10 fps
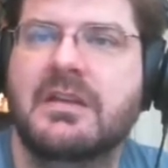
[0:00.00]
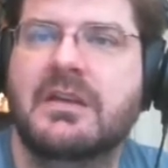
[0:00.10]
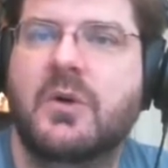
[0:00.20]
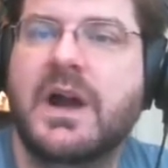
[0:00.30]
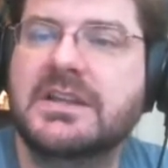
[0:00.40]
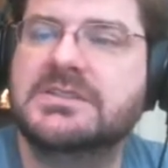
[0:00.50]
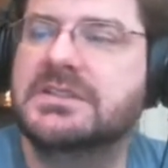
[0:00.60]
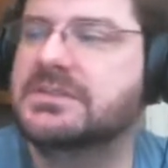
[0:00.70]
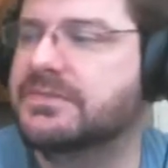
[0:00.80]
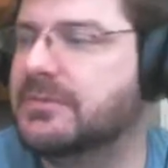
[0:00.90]

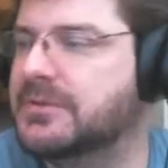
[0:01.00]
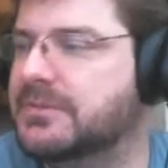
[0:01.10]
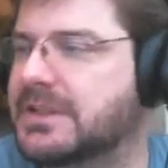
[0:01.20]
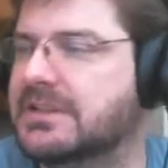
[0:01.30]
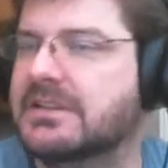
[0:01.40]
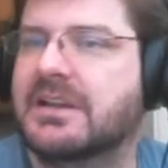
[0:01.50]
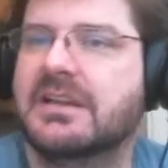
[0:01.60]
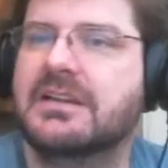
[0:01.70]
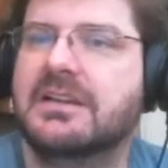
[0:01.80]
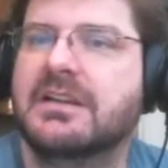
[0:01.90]
Questions from the week.
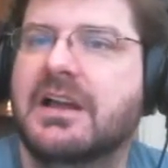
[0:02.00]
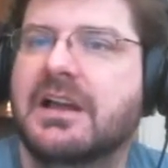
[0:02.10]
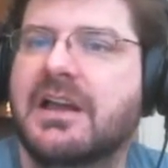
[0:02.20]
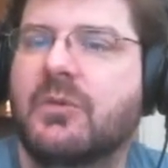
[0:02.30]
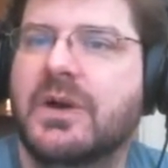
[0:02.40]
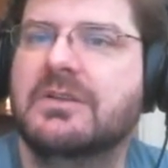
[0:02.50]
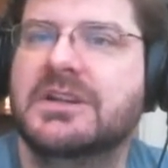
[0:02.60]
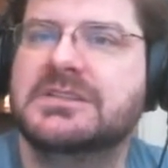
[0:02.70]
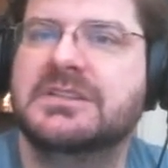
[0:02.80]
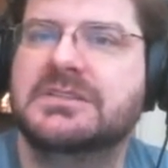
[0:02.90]
I got one
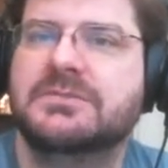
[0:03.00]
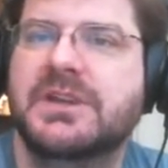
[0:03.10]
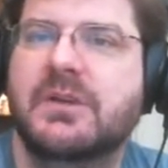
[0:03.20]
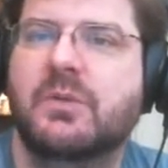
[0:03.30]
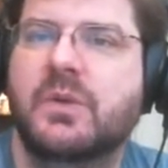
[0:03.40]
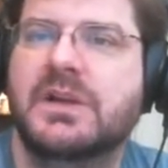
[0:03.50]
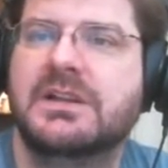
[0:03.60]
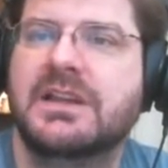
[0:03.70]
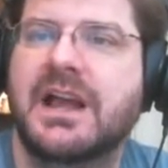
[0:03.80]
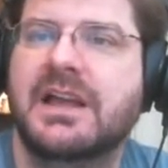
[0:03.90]
question this week.
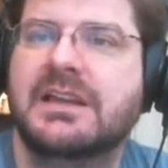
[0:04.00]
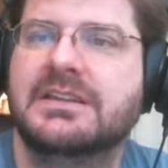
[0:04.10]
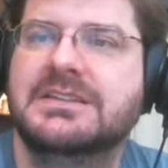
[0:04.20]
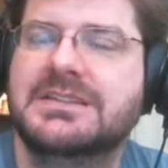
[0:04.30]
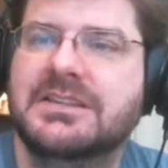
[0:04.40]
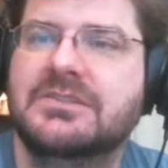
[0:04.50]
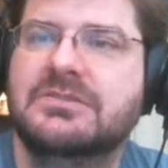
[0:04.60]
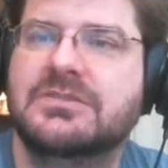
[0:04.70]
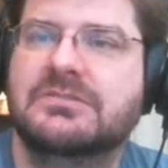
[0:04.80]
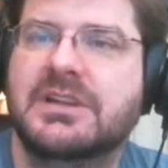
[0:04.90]
Will I
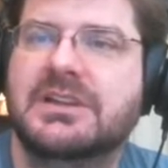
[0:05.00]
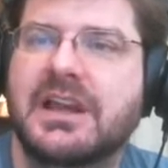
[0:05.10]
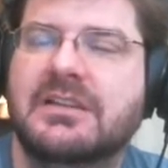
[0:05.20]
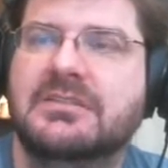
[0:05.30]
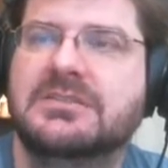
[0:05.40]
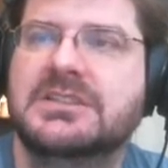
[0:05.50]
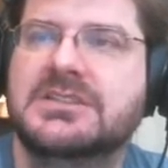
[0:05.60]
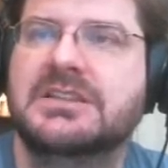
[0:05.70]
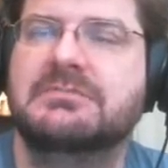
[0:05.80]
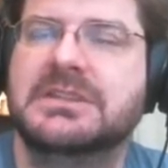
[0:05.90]
continue to run Nighthold
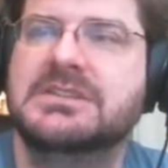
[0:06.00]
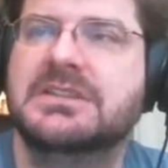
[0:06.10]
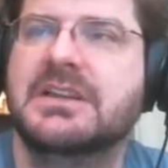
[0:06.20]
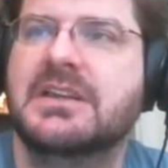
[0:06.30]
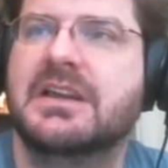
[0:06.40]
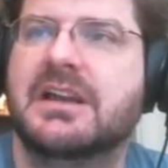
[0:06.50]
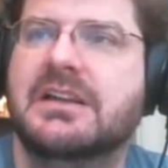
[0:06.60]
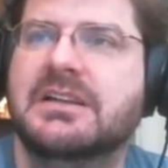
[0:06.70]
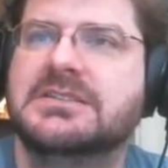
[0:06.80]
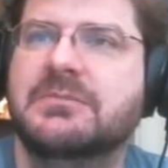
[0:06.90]
achievements?
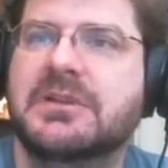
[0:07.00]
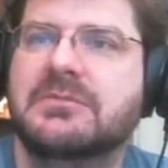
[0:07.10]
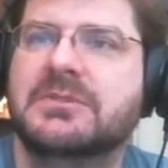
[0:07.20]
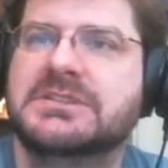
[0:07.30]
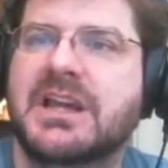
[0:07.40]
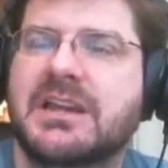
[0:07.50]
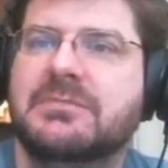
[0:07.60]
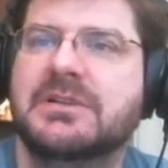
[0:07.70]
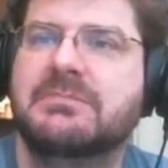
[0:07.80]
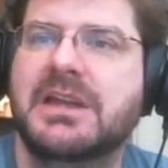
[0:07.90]
Someone was not
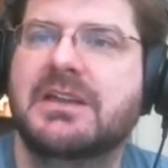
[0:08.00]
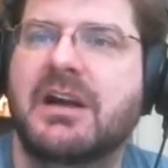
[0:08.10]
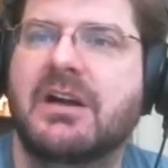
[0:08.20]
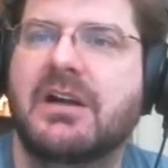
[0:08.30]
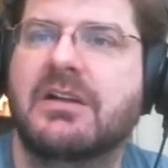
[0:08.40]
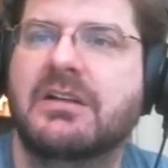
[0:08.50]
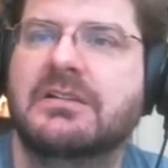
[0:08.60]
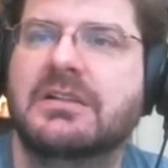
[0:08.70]
able to make our